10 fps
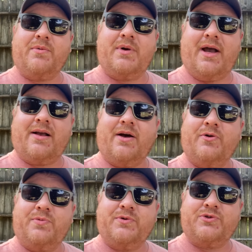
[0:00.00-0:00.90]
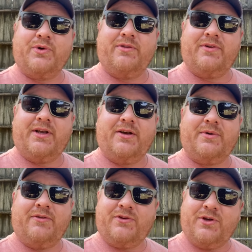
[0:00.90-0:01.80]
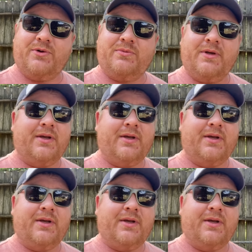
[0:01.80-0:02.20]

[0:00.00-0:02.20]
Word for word: back. I hope you enjoyed the video. If you do,